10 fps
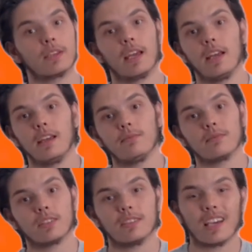And
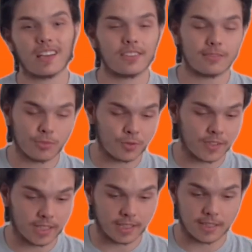yeah, this
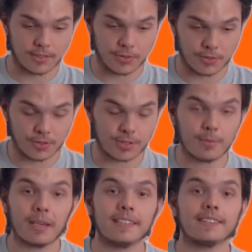movie is just
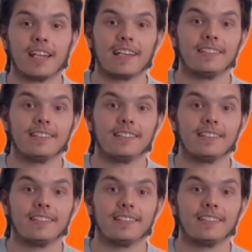amazing.